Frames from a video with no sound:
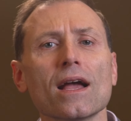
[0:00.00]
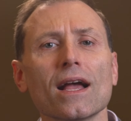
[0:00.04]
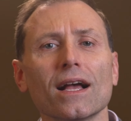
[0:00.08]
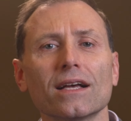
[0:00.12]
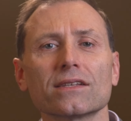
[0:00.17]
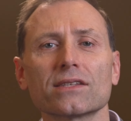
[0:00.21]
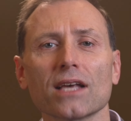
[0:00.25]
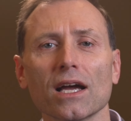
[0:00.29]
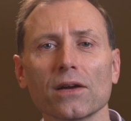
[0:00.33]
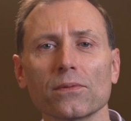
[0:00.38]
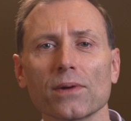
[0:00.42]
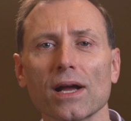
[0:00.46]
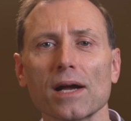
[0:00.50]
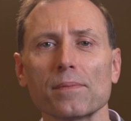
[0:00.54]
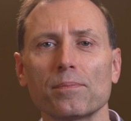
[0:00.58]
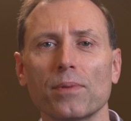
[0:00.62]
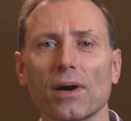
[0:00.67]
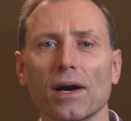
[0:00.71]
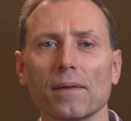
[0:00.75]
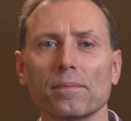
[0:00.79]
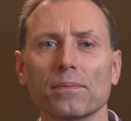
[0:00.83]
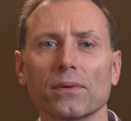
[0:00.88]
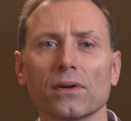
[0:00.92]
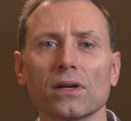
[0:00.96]
As I wrap
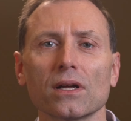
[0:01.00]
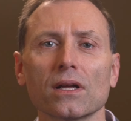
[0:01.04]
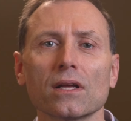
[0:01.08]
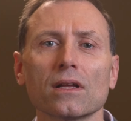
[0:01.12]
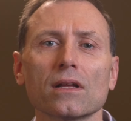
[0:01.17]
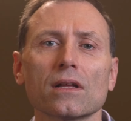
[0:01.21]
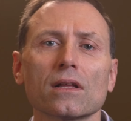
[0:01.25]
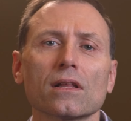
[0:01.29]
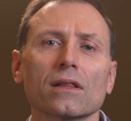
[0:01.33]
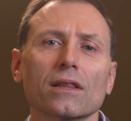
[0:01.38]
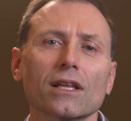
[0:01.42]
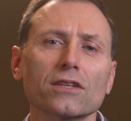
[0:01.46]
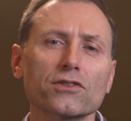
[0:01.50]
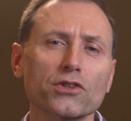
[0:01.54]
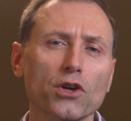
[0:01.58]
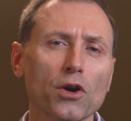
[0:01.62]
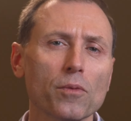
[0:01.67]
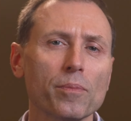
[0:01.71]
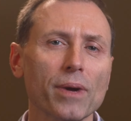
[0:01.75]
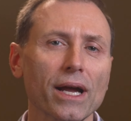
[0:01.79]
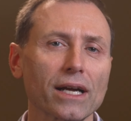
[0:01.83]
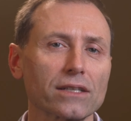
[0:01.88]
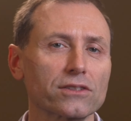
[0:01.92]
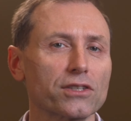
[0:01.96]
up, let's go
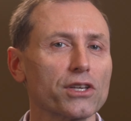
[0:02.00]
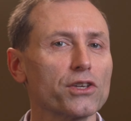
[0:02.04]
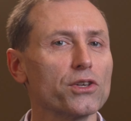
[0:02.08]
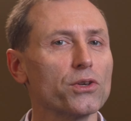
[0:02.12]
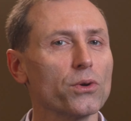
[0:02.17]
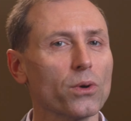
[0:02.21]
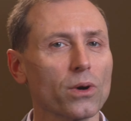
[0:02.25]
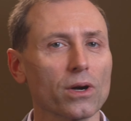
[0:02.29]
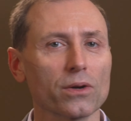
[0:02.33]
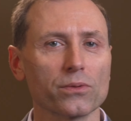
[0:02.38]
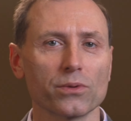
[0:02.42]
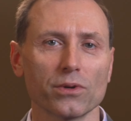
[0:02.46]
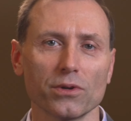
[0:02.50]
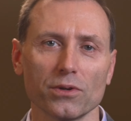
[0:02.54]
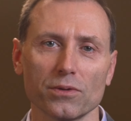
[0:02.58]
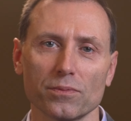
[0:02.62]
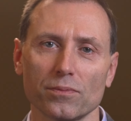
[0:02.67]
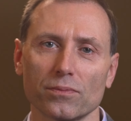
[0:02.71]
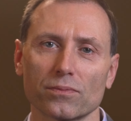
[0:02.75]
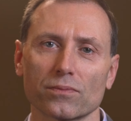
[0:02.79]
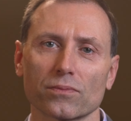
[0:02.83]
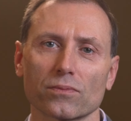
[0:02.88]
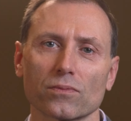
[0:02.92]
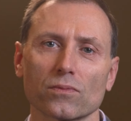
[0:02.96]
back to your
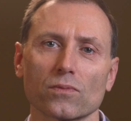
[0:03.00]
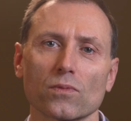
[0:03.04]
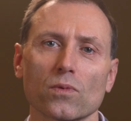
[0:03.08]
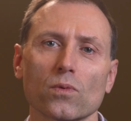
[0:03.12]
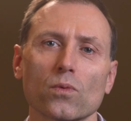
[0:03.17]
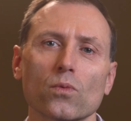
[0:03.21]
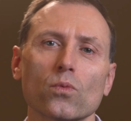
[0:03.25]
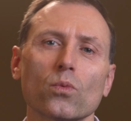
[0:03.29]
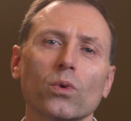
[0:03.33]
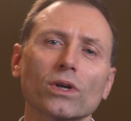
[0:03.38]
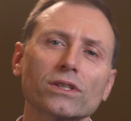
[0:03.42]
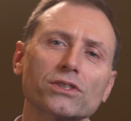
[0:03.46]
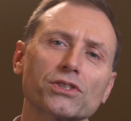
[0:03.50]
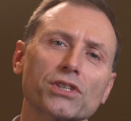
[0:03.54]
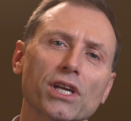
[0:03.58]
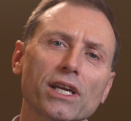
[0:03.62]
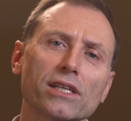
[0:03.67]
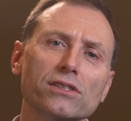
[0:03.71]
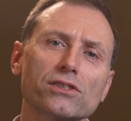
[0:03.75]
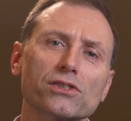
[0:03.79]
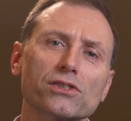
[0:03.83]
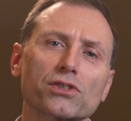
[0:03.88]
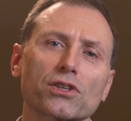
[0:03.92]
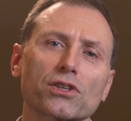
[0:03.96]
room. What
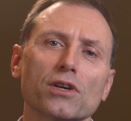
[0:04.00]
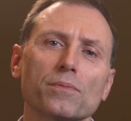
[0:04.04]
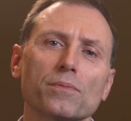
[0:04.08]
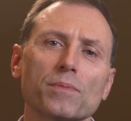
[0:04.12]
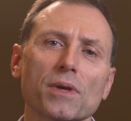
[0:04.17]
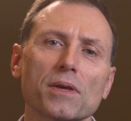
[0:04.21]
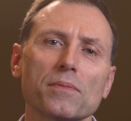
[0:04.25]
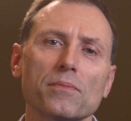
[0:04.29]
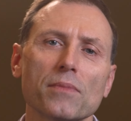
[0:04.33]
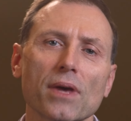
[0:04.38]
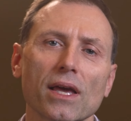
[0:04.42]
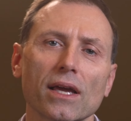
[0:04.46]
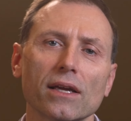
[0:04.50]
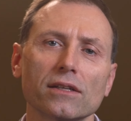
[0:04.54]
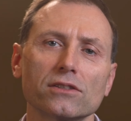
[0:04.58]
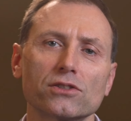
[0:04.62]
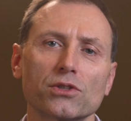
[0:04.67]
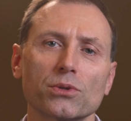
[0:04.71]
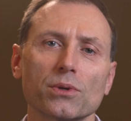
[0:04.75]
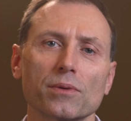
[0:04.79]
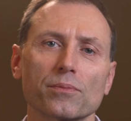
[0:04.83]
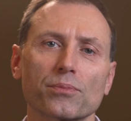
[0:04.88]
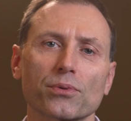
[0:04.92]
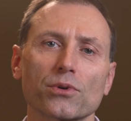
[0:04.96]
changes could be made
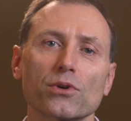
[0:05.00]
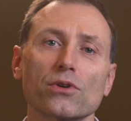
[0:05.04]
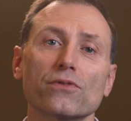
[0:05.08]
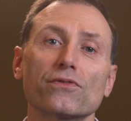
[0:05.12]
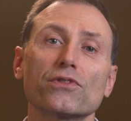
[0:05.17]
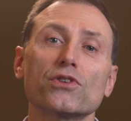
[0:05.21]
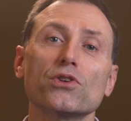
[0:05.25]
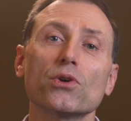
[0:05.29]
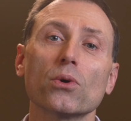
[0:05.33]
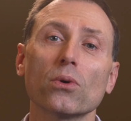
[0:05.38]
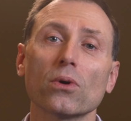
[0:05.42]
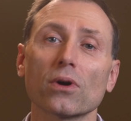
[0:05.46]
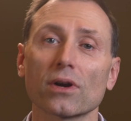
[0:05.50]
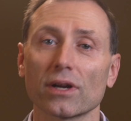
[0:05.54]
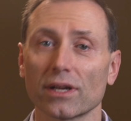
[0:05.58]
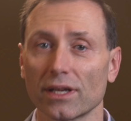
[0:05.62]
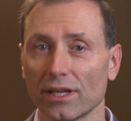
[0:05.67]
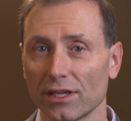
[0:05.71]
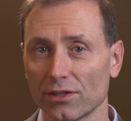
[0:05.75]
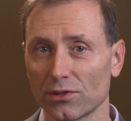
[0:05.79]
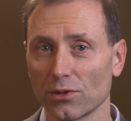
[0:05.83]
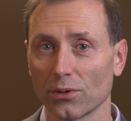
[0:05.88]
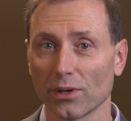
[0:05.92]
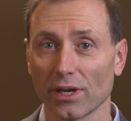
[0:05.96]
to improve your
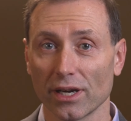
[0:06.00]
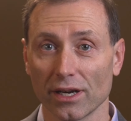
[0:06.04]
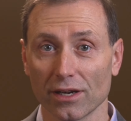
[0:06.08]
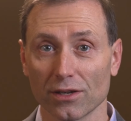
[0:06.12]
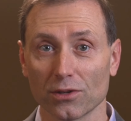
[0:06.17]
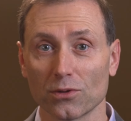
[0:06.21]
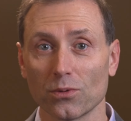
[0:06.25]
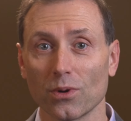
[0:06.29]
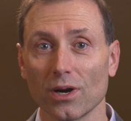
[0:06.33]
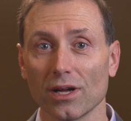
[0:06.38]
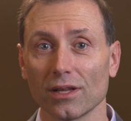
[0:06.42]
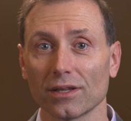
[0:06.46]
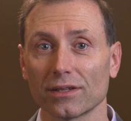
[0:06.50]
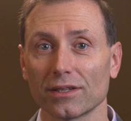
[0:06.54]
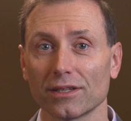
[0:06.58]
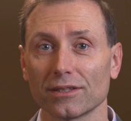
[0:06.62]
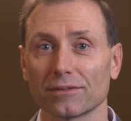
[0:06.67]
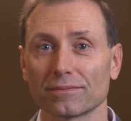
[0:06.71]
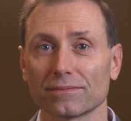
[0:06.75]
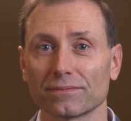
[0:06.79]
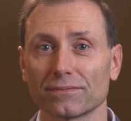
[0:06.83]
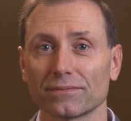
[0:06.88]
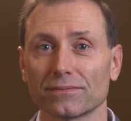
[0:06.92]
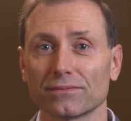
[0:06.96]
indoor air quality?
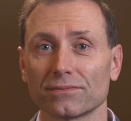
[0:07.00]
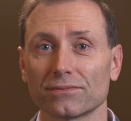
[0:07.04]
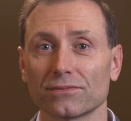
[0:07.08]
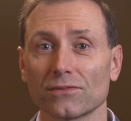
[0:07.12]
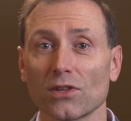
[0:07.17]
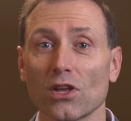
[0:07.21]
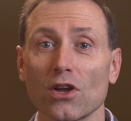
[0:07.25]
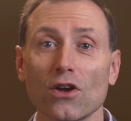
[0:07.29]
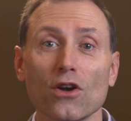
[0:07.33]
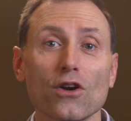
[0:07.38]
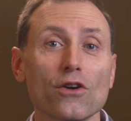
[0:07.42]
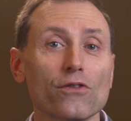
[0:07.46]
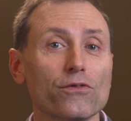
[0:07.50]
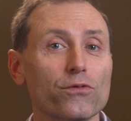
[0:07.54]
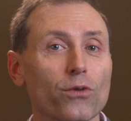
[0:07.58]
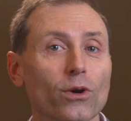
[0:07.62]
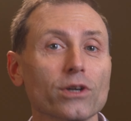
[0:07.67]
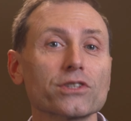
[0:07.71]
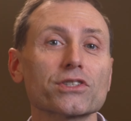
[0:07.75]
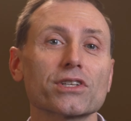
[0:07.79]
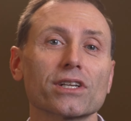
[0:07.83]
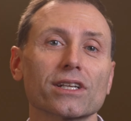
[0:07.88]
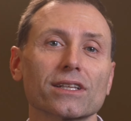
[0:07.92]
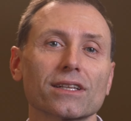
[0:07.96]

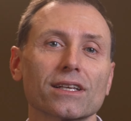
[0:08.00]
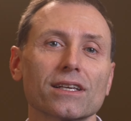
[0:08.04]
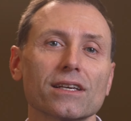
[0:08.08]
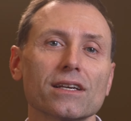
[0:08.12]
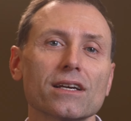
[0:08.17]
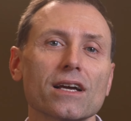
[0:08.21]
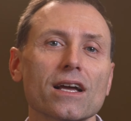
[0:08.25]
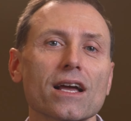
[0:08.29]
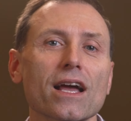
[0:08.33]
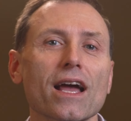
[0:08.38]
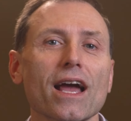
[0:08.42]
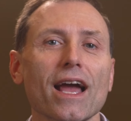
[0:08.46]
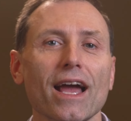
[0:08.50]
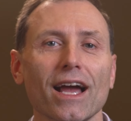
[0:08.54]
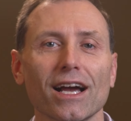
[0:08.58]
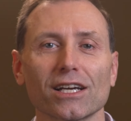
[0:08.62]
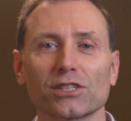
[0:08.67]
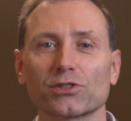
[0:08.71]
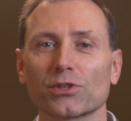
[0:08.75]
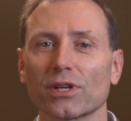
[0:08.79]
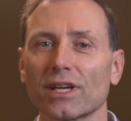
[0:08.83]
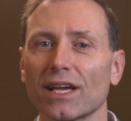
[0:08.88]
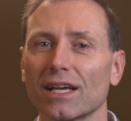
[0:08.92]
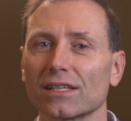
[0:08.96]
Fortunately,
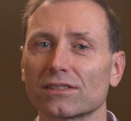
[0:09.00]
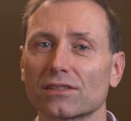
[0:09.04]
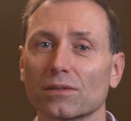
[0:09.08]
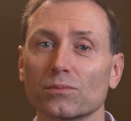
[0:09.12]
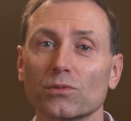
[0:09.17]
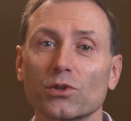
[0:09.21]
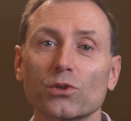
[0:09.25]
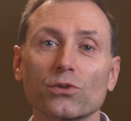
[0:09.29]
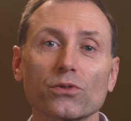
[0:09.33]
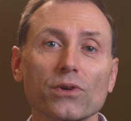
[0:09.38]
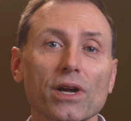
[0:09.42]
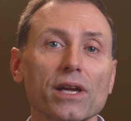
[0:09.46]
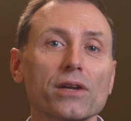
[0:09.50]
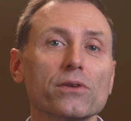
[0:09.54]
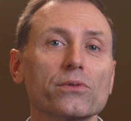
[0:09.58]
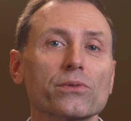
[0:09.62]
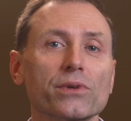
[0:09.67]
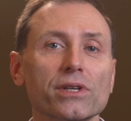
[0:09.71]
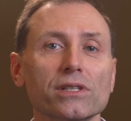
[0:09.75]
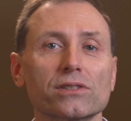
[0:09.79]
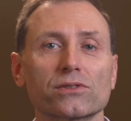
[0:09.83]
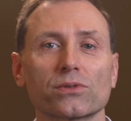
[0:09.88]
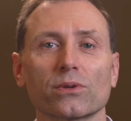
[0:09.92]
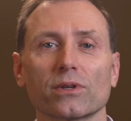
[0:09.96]
ASHRAE has some great
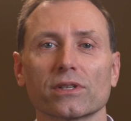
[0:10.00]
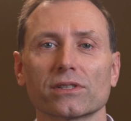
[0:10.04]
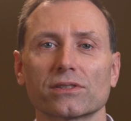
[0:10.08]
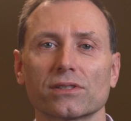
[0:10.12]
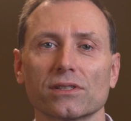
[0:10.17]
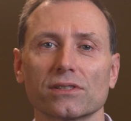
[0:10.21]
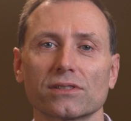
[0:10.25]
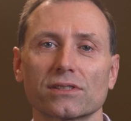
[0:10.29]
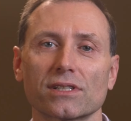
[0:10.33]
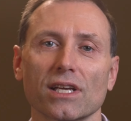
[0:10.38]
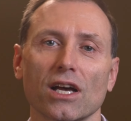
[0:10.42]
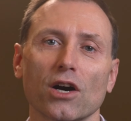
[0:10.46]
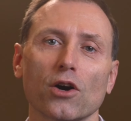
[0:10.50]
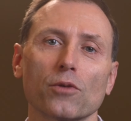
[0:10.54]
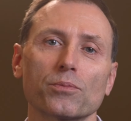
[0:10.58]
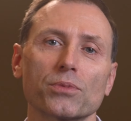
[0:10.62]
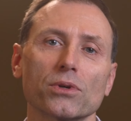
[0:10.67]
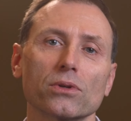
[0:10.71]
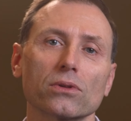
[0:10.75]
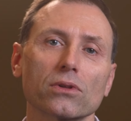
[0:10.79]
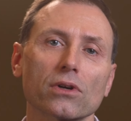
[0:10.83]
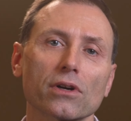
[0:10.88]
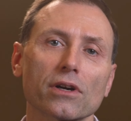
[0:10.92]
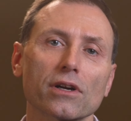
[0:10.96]
resources to help
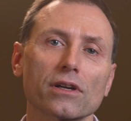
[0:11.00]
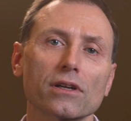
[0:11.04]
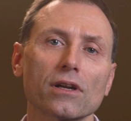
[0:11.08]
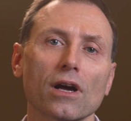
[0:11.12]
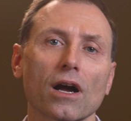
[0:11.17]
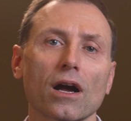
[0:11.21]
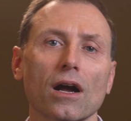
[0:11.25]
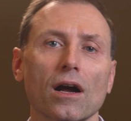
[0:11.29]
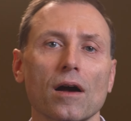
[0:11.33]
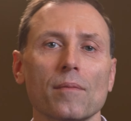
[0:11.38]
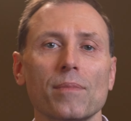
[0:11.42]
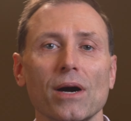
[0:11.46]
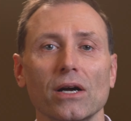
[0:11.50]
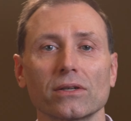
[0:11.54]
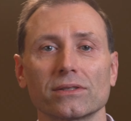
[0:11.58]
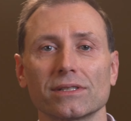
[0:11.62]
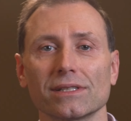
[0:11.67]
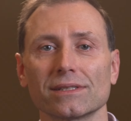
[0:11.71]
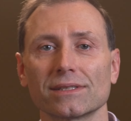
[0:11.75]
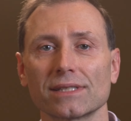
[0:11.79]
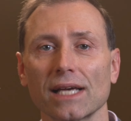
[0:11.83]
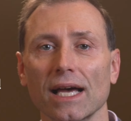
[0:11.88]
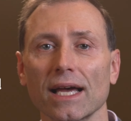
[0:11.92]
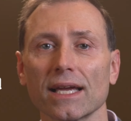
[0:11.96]
you learn about
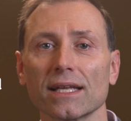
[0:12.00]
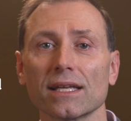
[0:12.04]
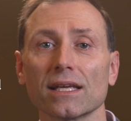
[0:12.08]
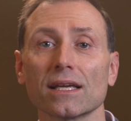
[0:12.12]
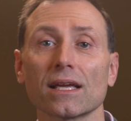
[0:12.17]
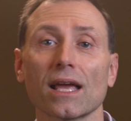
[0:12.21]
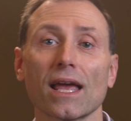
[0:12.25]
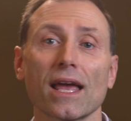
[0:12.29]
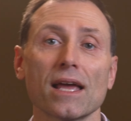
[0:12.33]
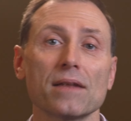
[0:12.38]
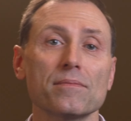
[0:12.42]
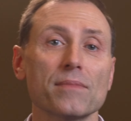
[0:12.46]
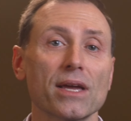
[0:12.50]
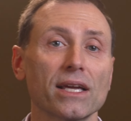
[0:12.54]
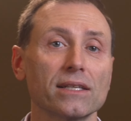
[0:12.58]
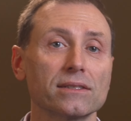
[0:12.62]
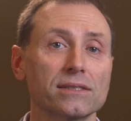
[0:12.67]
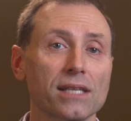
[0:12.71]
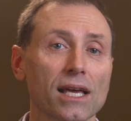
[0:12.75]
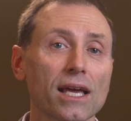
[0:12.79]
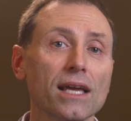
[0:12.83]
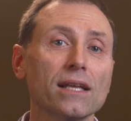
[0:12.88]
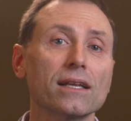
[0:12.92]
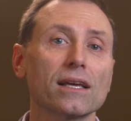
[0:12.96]
designing and
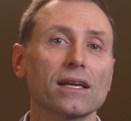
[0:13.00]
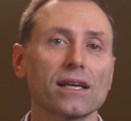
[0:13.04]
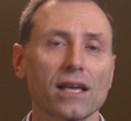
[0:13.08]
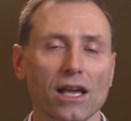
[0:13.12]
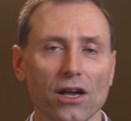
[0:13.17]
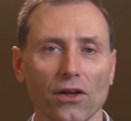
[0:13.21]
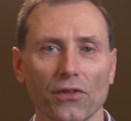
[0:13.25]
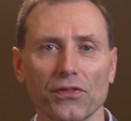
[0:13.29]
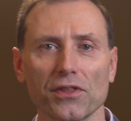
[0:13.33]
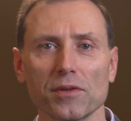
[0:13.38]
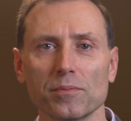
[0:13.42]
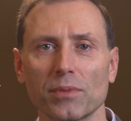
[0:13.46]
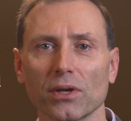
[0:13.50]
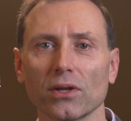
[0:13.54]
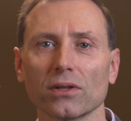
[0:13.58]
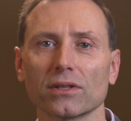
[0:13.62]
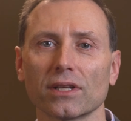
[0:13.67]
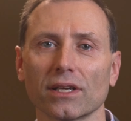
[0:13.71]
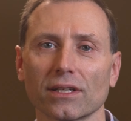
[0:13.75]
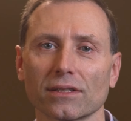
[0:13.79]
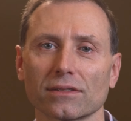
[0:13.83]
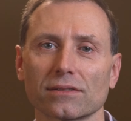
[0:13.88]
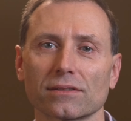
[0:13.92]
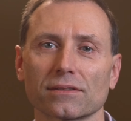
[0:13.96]
maintaining healthy
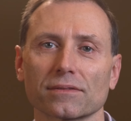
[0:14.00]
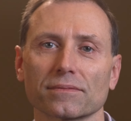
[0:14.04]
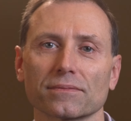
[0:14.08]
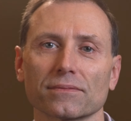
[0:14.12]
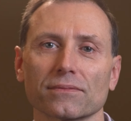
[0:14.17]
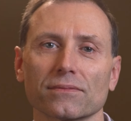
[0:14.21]
buildings.